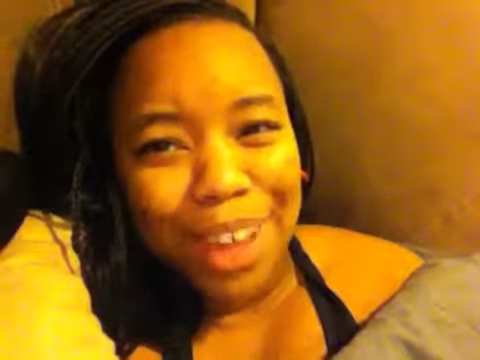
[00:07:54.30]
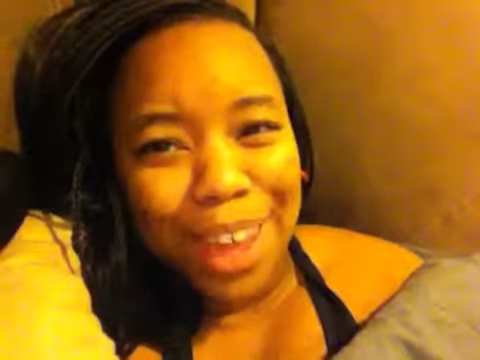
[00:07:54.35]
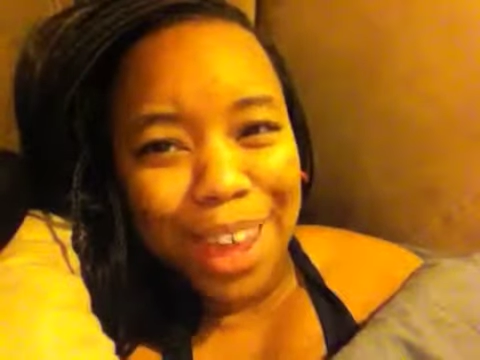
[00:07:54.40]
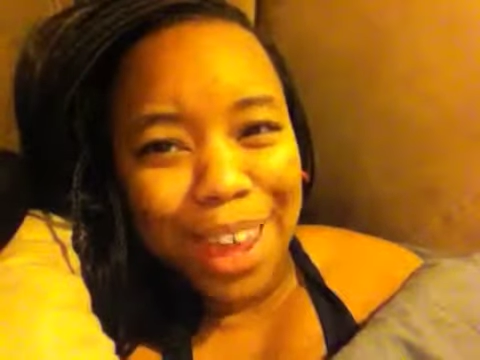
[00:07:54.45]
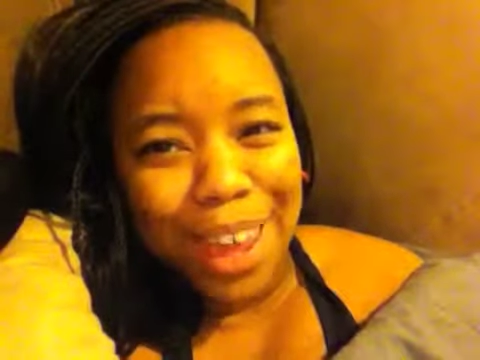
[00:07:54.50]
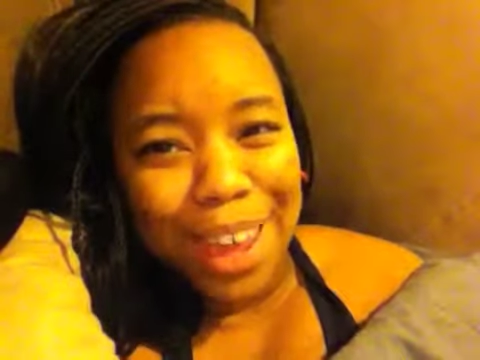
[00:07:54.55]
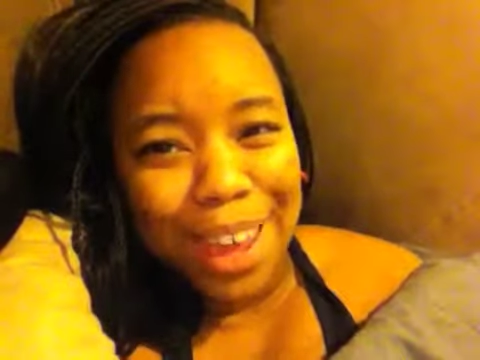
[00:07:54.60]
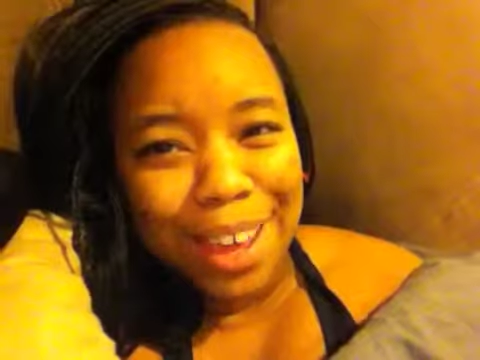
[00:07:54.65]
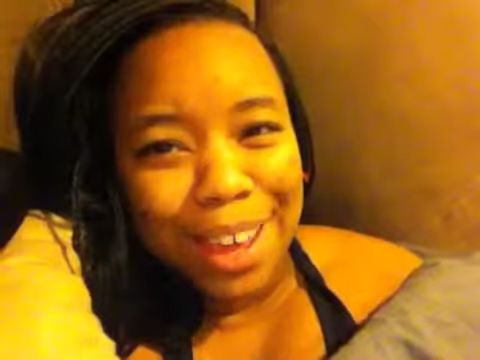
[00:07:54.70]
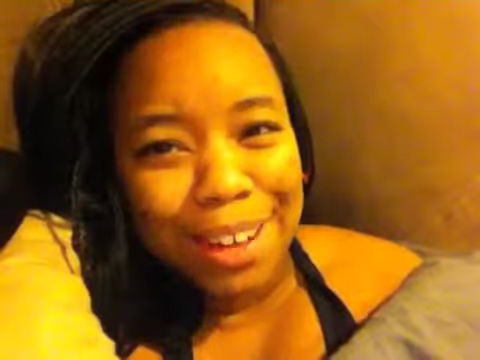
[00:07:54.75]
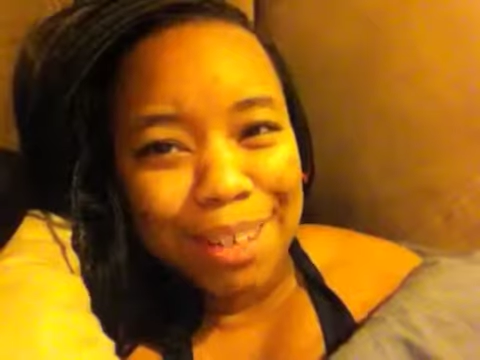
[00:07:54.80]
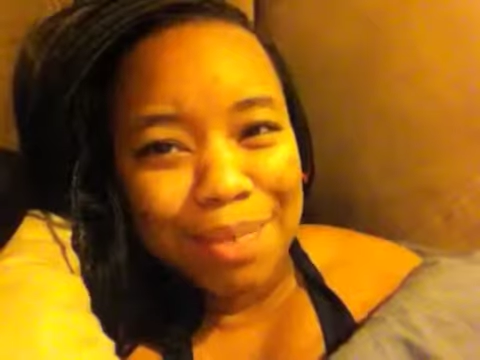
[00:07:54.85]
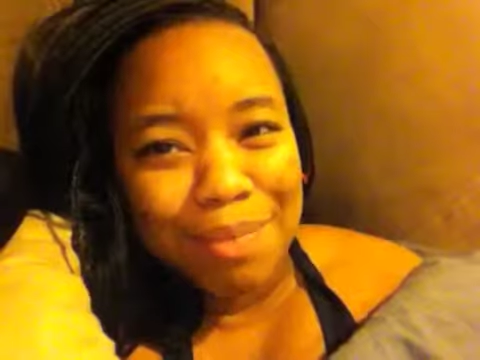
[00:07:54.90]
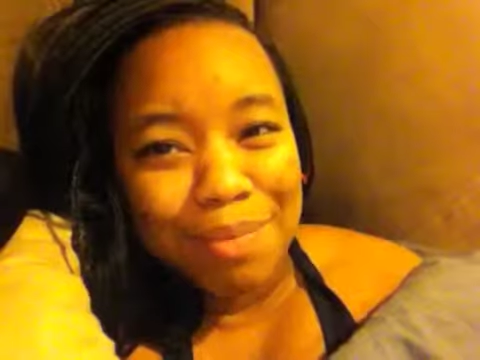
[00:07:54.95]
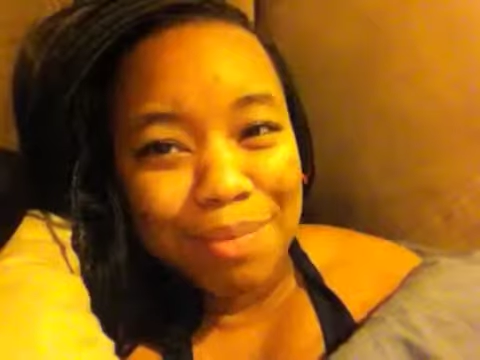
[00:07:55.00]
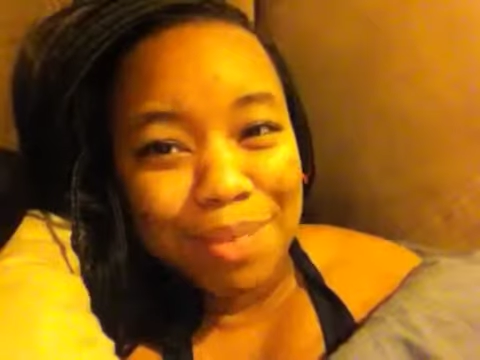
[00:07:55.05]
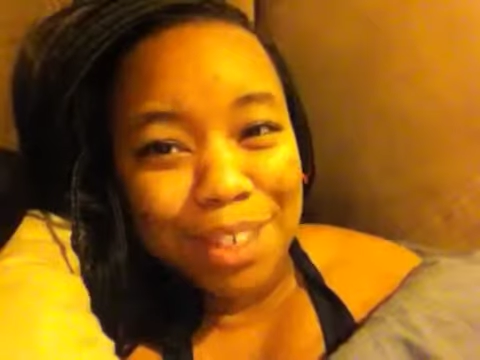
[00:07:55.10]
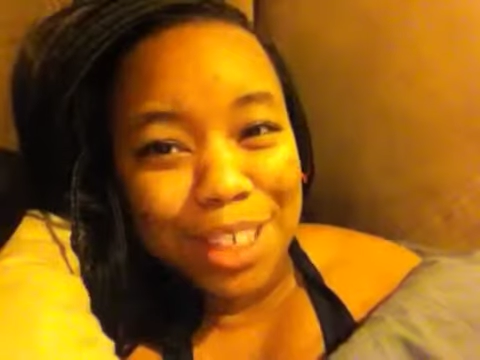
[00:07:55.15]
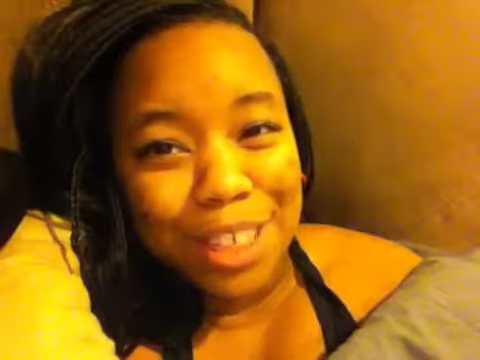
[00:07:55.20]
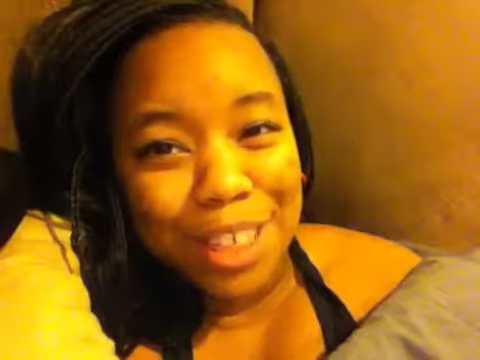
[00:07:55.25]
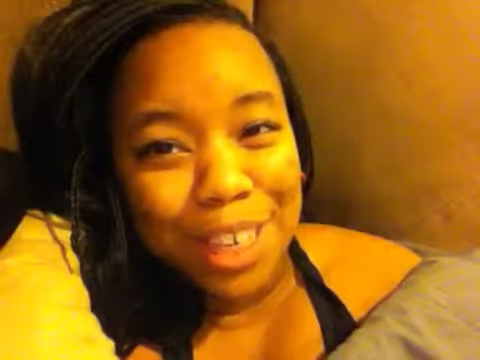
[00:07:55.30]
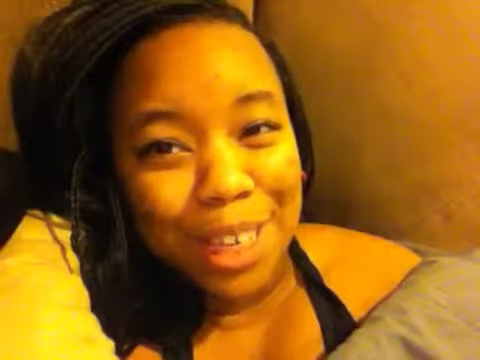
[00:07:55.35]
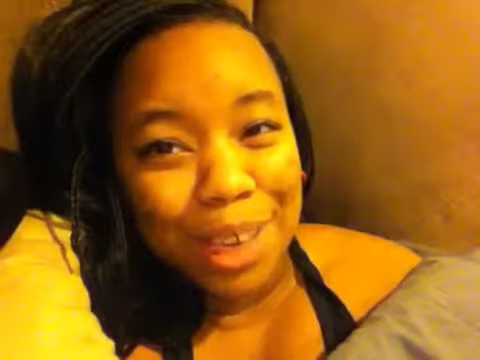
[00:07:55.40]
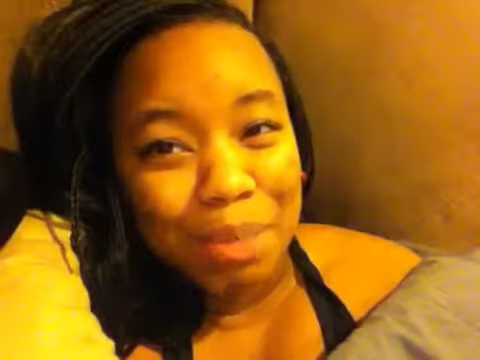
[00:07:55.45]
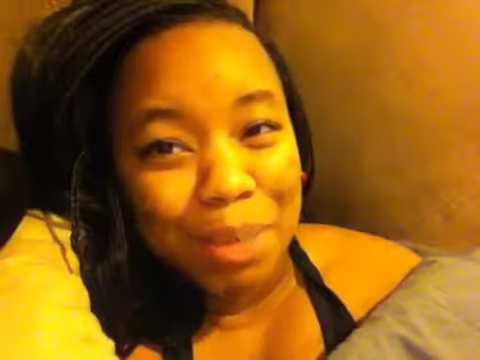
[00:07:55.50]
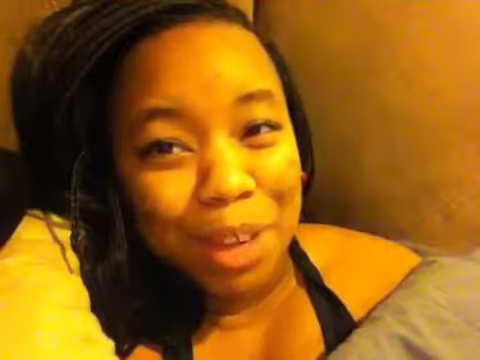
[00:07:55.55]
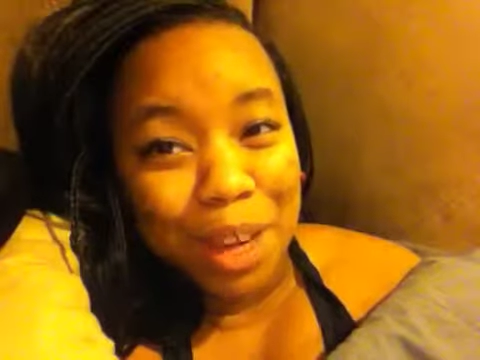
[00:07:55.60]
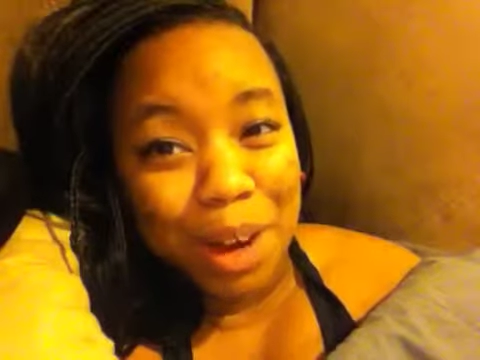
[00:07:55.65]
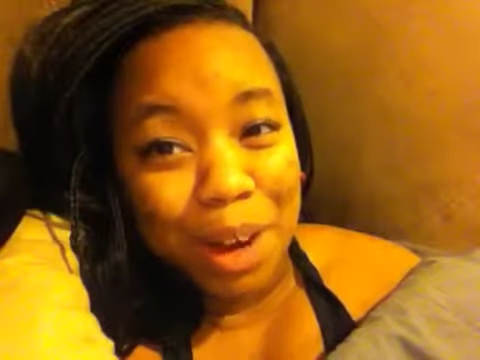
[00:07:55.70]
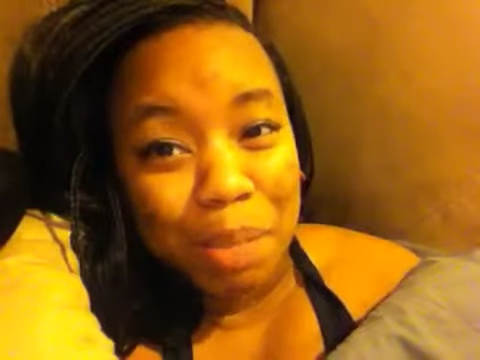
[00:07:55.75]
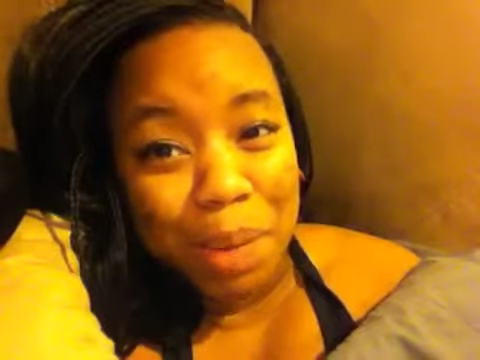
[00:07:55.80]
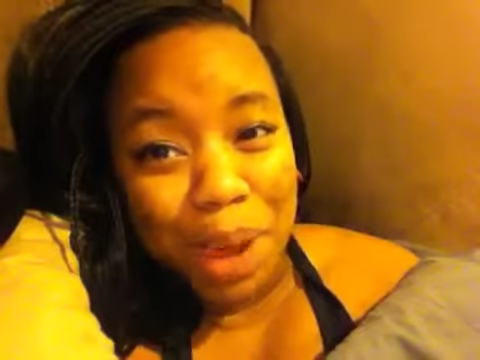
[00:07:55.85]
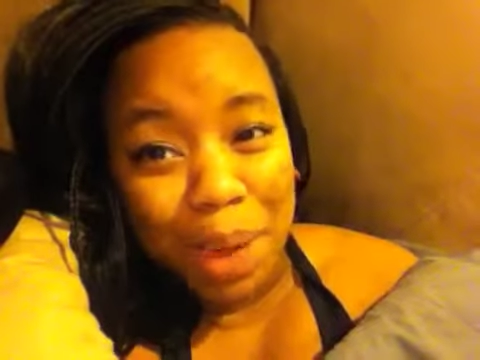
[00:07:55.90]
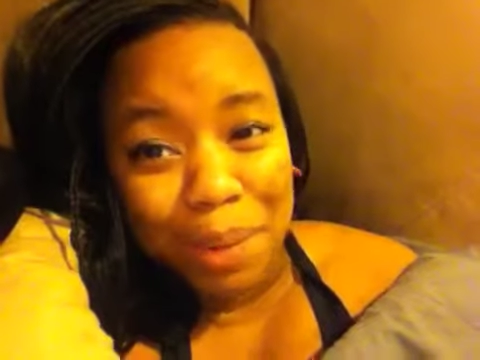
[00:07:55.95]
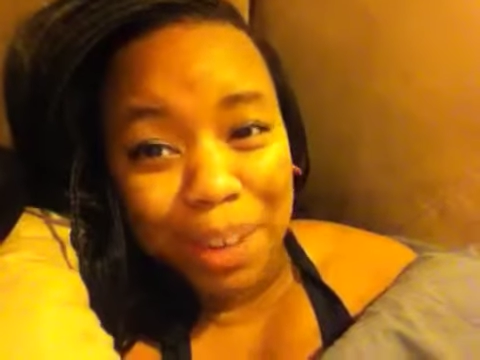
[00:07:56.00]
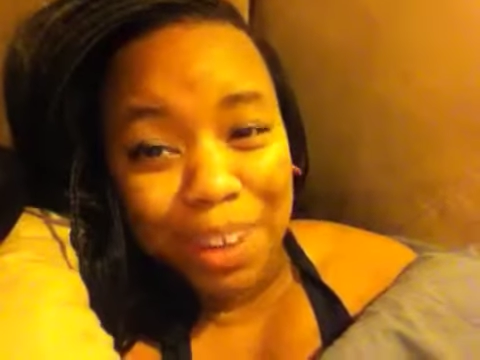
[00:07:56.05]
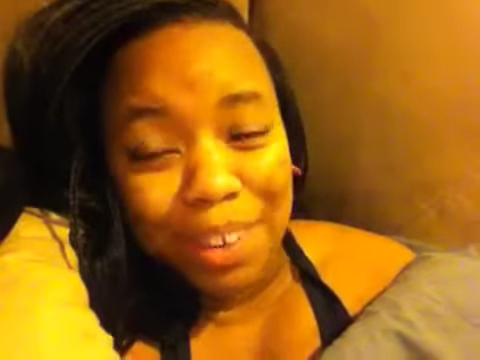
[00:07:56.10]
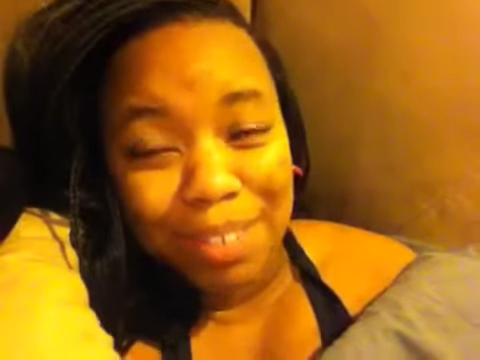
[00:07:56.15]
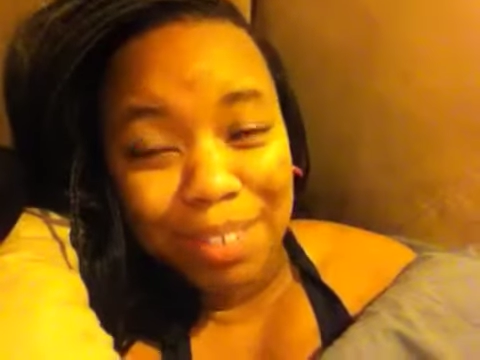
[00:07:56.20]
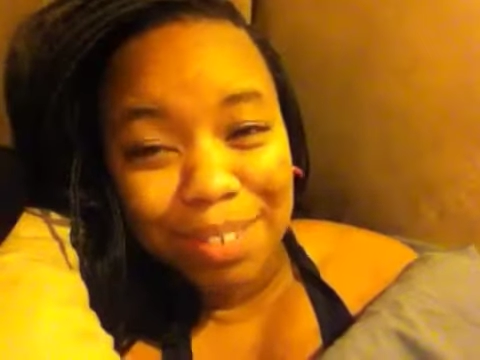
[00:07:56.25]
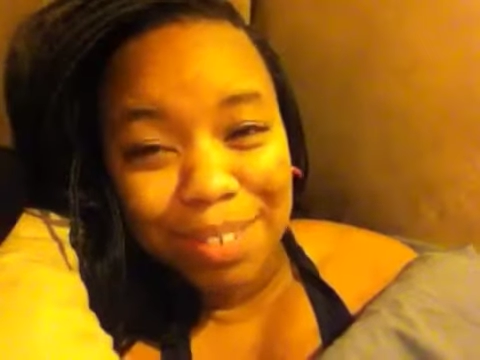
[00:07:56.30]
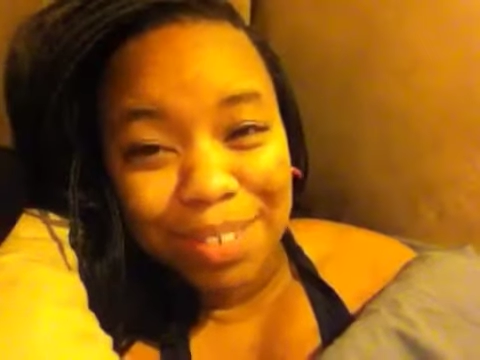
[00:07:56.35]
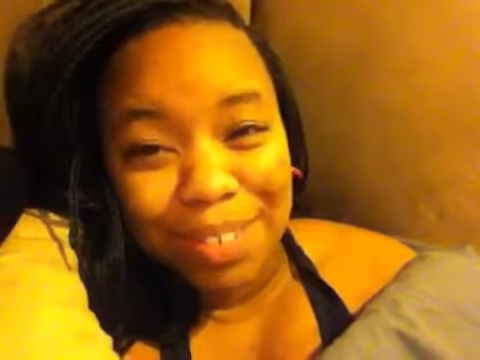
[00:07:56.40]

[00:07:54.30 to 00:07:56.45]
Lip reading: and so he could be her baby.